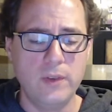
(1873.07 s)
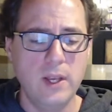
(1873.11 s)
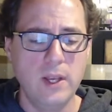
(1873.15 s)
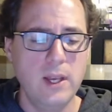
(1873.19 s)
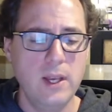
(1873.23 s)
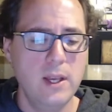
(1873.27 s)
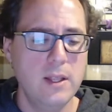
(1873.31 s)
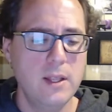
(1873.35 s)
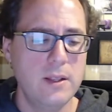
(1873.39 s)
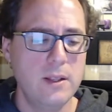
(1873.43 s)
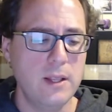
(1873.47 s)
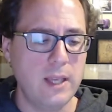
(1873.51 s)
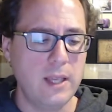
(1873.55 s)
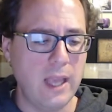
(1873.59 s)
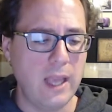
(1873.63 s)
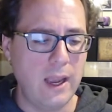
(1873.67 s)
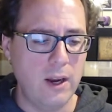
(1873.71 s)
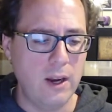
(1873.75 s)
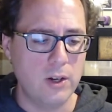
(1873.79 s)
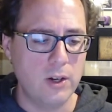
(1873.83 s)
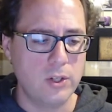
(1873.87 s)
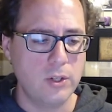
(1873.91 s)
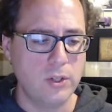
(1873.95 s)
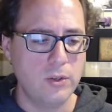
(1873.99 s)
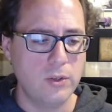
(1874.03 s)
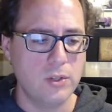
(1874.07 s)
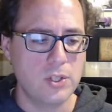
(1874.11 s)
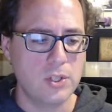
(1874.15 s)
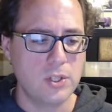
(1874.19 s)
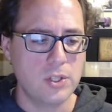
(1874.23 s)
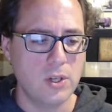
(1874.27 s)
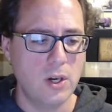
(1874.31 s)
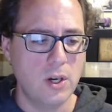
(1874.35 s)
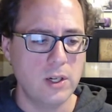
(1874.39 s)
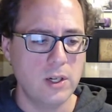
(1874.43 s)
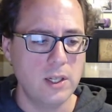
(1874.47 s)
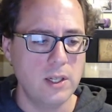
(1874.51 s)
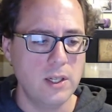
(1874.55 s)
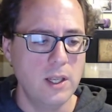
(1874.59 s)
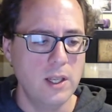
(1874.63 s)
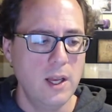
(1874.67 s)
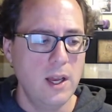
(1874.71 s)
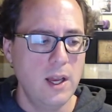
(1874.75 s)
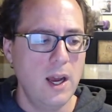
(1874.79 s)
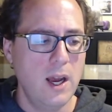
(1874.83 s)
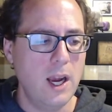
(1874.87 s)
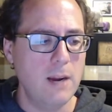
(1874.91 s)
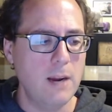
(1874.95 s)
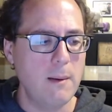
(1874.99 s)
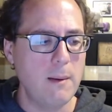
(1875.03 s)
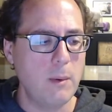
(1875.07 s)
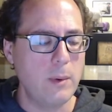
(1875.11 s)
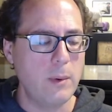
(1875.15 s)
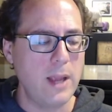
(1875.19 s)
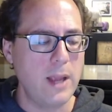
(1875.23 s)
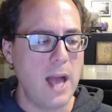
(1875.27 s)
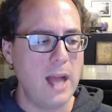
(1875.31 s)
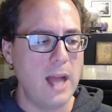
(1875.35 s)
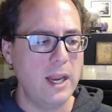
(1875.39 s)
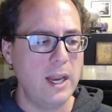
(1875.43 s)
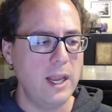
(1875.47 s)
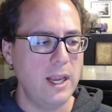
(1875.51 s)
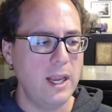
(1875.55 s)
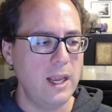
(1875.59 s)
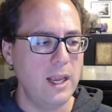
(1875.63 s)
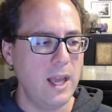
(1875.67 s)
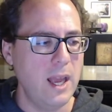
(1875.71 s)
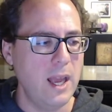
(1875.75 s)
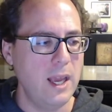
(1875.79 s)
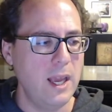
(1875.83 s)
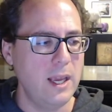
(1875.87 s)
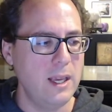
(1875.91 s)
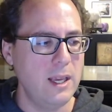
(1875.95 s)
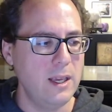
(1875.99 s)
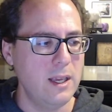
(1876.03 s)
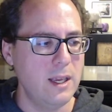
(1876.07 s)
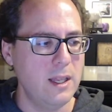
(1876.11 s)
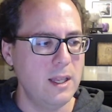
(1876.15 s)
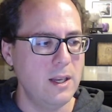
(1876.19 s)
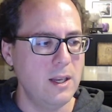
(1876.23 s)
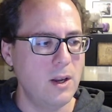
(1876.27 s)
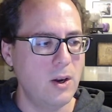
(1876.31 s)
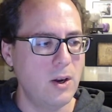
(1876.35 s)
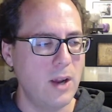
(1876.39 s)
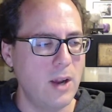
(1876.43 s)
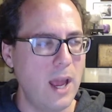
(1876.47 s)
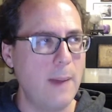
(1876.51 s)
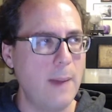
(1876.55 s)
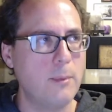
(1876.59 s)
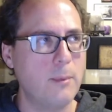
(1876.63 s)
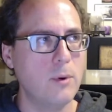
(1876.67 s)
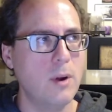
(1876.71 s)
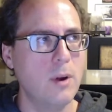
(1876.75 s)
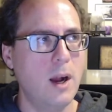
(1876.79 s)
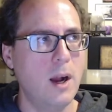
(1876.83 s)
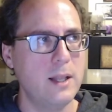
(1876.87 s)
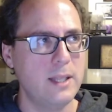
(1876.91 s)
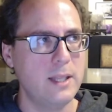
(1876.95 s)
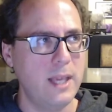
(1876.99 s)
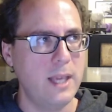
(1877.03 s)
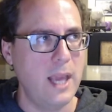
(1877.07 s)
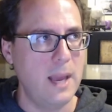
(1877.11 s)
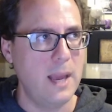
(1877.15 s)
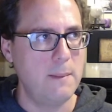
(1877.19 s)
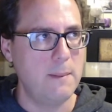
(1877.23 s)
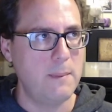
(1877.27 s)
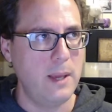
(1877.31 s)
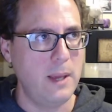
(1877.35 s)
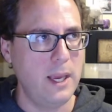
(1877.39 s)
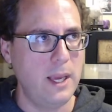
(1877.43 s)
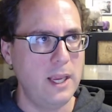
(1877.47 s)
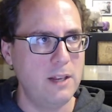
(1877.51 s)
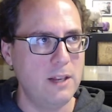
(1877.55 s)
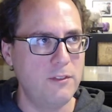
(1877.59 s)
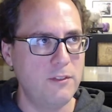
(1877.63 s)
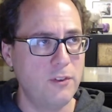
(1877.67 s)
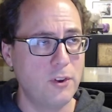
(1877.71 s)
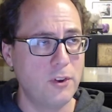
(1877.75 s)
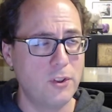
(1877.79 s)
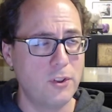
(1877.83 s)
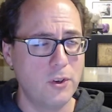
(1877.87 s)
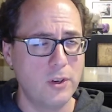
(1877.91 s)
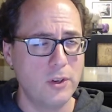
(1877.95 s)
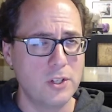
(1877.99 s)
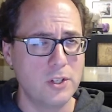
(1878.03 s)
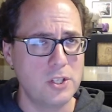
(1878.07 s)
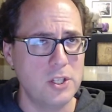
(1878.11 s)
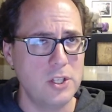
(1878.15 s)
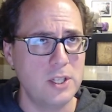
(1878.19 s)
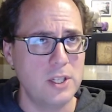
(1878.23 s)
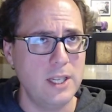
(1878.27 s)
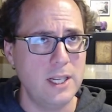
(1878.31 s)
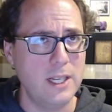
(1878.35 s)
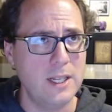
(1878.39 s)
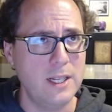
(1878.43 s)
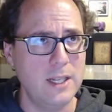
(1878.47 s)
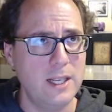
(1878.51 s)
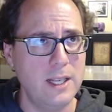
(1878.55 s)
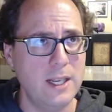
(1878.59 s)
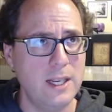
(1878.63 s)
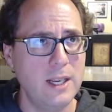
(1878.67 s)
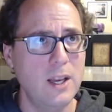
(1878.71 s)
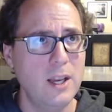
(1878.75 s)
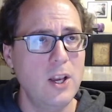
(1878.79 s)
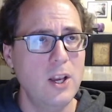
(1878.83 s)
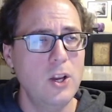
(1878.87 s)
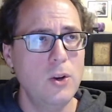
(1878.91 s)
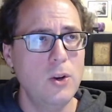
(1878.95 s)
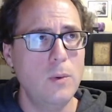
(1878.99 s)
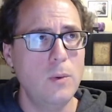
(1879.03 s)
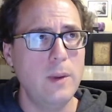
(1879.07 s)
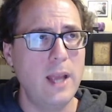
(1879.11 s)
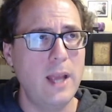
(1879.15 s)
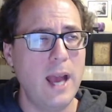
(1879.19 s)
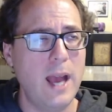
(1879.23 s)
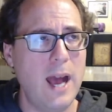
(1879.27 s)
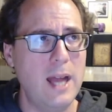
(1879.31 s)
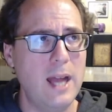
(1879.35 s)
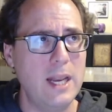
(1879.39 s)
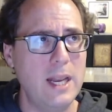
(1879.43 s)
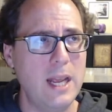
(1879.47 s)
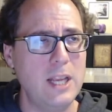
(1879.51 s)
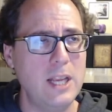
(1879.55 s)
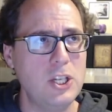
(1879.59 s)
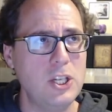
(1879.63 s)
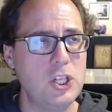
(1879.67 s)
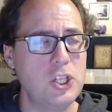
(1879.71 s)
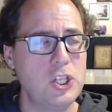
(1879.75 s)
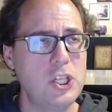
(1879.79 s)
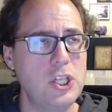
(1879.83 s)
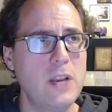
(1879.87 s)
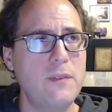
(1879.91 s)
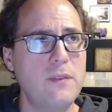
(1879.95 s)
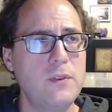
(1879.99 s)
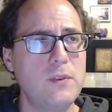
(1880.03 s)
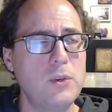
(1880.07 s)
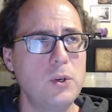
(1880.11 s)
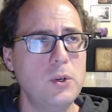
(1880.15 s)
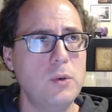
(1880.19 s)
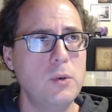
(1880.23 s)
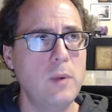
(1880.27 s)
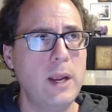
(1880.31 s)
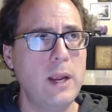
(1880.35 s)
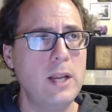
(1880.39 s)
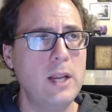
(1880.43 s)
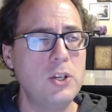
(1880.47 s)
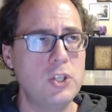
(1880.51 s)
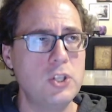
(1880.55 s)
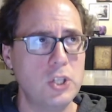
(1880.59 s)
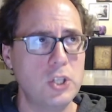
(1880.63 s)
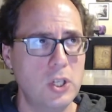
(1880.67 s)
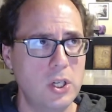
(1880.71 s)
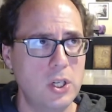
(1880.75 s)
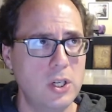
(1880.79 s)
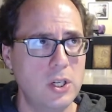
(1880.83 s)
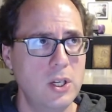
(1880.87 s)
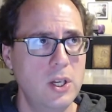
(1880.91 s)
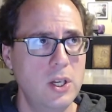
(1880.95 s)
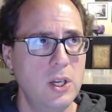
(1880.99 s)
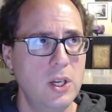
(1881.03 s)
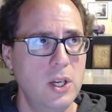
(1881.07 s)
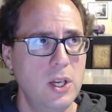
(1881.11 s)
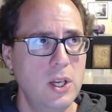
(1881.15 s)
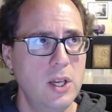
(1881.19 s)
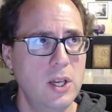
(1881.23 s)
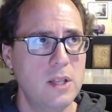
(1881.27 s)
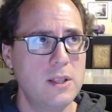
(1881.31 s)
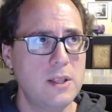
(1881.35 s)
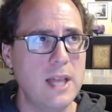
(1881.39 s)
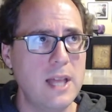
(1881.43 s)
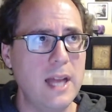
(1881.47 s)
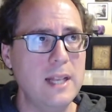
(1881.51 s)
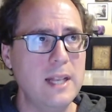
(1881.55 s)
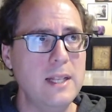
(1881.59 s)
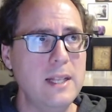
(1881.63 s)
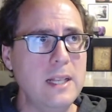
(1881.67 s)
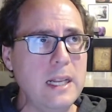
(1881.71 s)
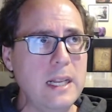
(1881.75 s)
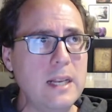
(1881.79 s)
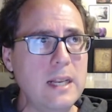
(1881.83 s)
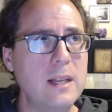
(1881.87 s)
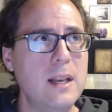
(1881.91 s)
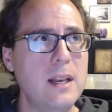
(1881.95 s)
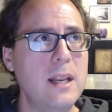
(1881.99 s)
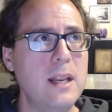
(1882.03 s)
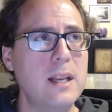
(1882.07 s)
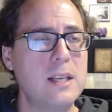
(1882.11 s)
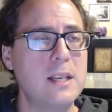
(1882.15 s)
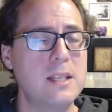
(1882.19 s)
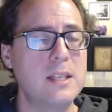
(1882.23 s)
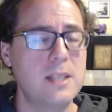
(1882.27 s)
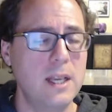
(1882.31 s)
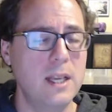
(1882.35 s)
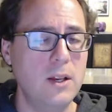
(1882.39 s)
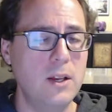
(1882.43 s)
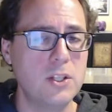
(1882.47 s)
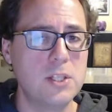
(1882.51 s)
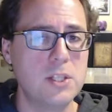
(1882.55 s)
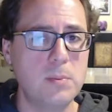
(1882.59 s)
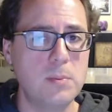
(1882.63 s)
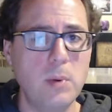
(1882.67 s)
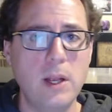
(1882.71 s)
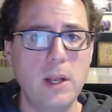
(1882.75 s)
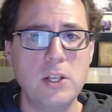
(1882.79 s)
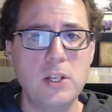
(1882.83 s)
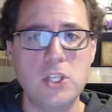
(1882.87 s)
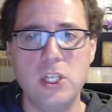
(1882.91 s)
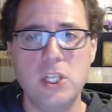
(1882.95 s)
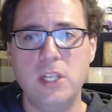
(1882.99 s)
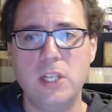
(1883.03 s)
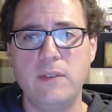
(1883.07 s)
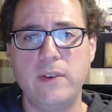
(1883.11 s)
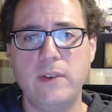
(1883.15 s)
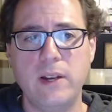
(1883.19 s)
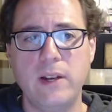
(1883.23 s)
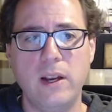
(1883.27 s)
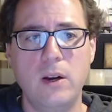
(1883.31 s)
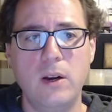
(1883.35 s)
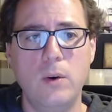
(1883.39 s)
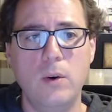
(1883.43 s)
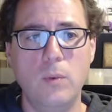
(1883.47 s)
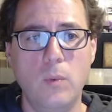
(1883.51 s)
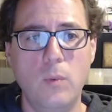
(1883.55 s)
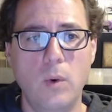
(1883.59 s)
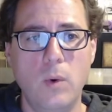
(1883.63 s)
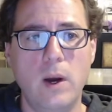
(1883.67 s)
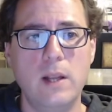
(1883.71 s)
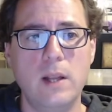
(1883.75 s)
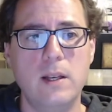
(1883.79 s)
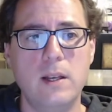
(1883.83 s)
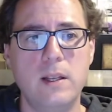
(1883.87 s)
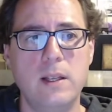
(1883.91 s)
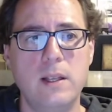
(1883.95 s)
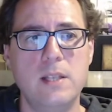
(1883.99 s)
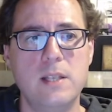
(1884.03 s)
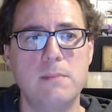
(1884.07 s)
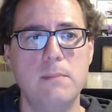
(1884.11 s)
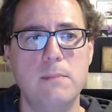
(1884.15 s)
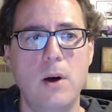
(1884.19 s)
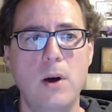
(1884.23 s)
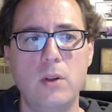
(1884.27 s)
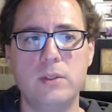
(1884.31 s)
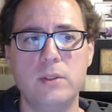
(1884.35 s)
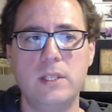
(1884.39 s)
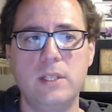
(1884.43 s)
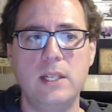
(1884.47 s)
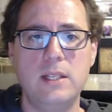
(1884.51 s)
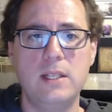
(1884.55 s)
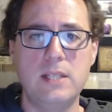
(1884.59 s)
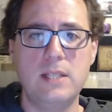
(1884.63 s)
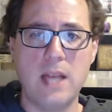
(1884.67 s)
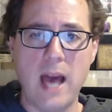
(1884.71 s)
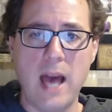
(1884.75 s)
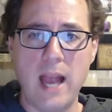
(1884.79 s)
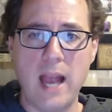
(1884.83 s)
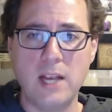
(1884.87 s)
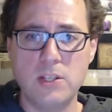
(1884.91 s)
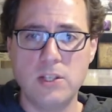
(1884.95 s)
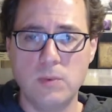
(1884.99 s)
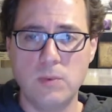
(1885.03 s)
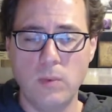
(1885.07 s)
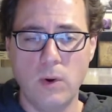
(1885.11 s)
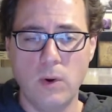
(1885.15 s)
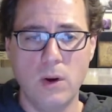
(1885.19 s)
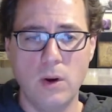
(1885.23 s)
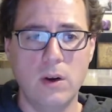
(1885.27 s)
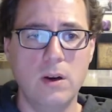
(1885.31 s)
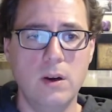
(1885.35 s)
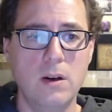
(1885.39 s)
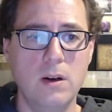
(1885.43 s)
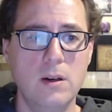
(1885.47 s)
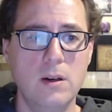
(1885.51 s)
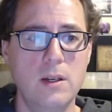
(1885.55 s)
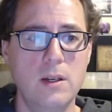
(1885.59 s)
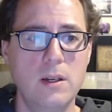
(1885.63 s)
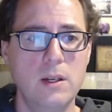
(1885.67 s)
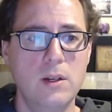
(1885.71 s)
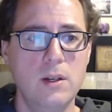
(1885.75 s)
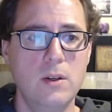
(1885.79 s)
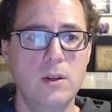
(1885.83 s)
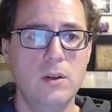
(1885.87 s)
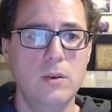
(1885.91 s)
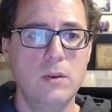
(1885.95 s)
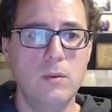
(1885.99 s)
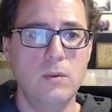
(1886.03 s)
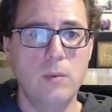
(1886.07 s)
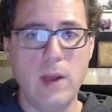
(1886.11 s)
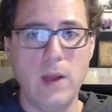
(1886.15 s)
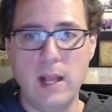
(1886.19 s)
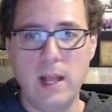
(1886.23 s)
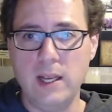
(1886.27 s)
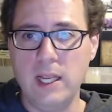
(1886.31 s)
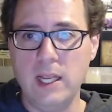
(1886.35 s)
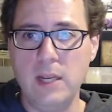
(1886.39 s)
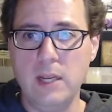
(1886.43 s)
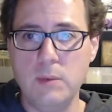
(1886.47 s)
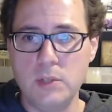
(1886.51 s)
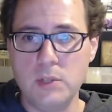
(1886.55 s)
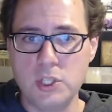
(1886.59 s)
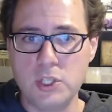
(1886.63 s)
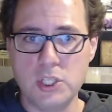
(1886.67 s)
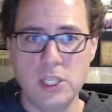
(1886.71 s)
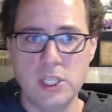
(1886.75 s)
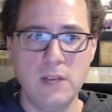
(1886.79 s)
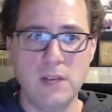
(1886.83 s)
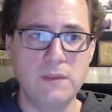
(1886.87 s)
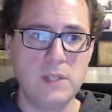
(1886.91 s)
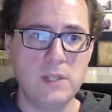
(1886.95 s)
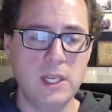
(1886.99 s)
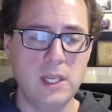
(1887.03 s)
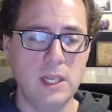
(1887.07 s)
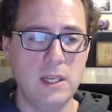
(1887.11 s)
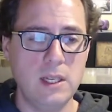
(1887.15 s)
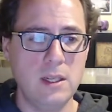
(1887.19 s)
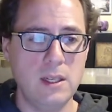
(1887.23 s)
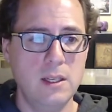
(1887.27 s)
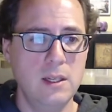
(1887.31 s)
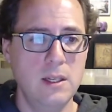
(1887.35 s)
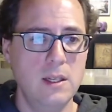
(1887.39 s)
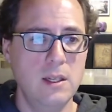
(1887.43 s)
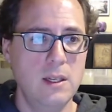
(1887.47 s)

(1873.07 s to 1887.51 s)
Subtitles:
the characters started. I remember we had in our Eberron campaign for 3rd edition D&D, we had a shifter ranger that needed an Excel spreadsheet to figure out what his multi-attacks were when he was shifting.